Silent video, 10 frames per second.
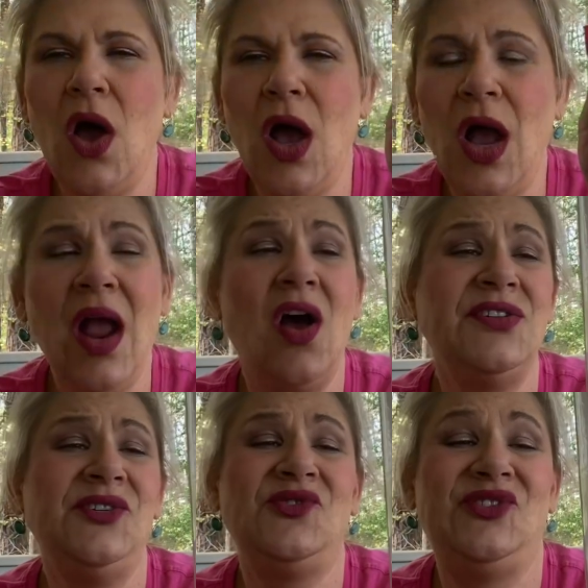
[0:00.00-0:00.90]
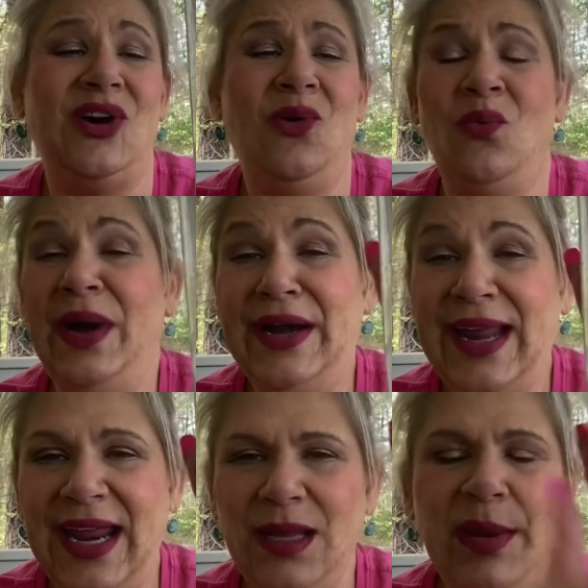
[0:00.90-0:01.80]
I also don't wear
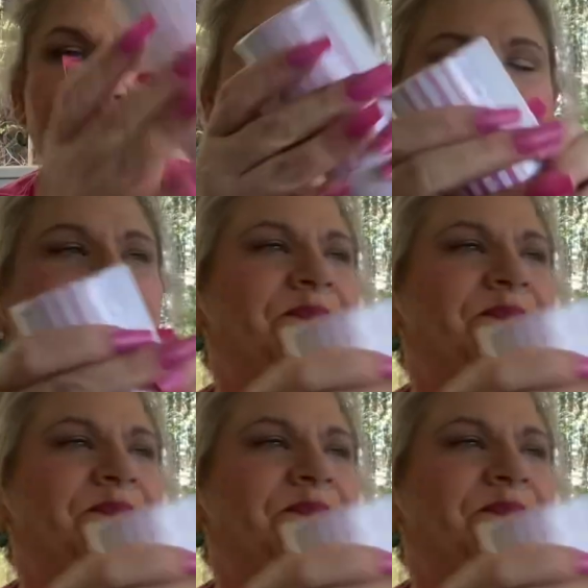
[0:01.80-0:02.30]
Katy Perry.